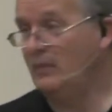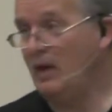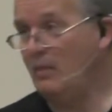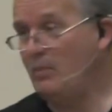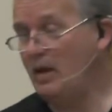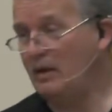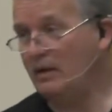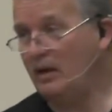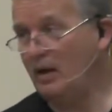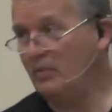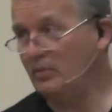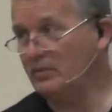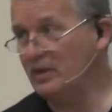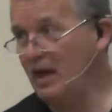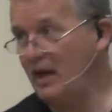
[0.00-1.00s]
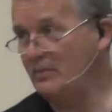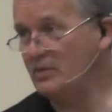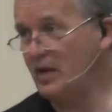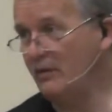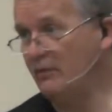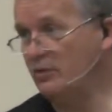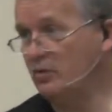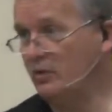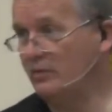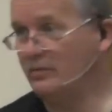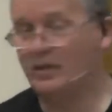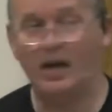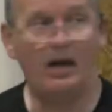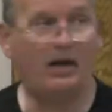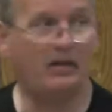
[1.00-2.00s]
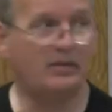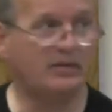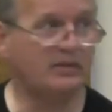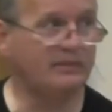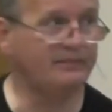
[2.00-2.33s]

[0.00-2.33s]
How about a couple times every 2 or 3 hours?